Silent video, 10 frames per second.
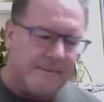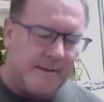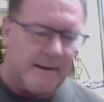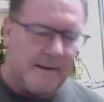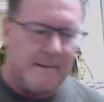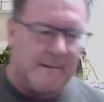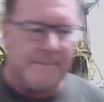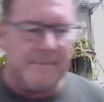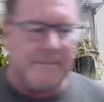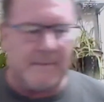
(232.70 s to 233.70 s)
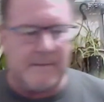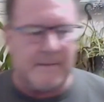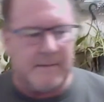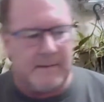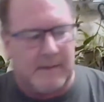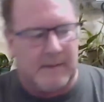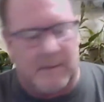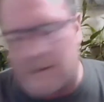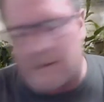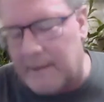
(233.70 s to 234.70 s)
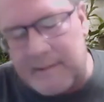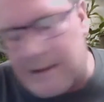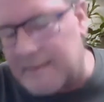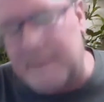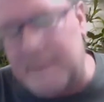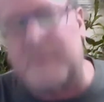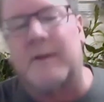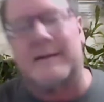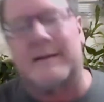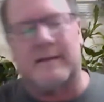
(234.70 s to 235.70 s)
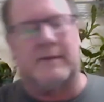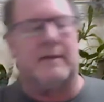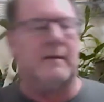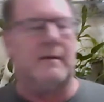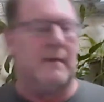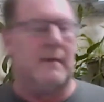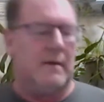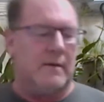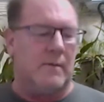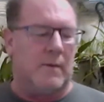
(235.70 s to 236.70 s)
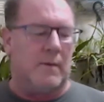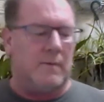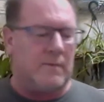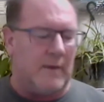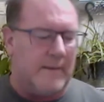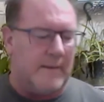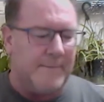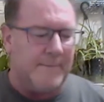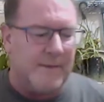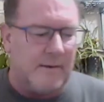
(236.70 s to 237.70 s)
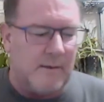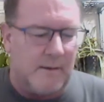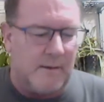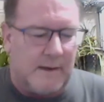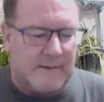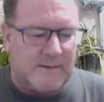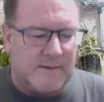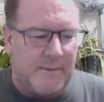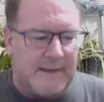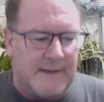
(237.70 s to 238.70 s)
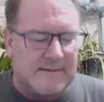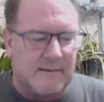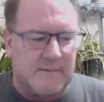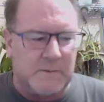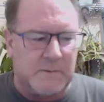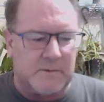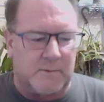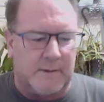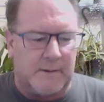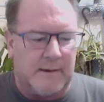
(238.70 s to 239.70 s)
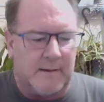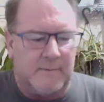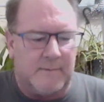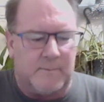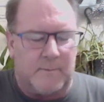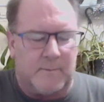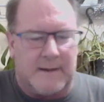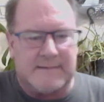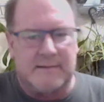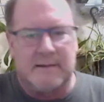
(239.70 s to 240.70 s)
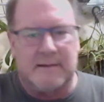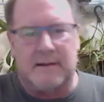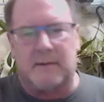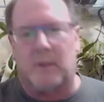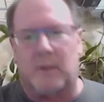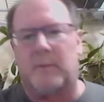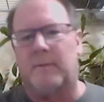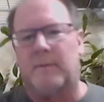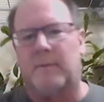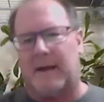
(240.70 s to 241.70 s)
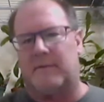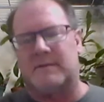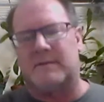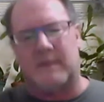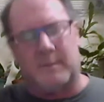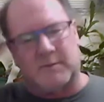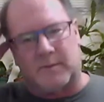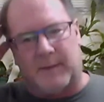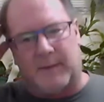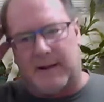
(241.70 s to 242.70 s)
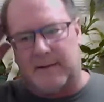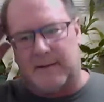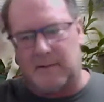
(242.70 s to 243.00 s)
or in industrial activity, you lose aerosol masking to a degree of rising the global average temperature by